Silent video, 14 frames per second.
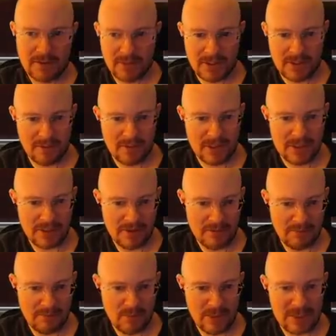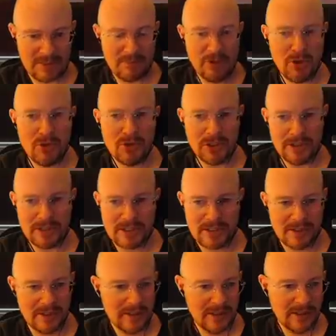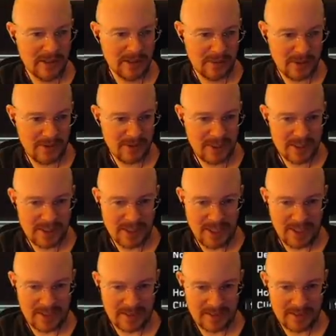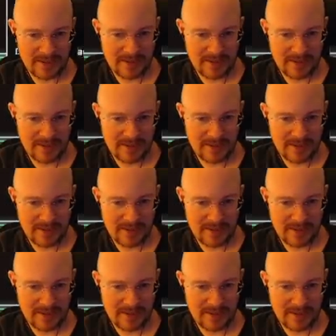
What? What is a what is a pugilist? What even is that?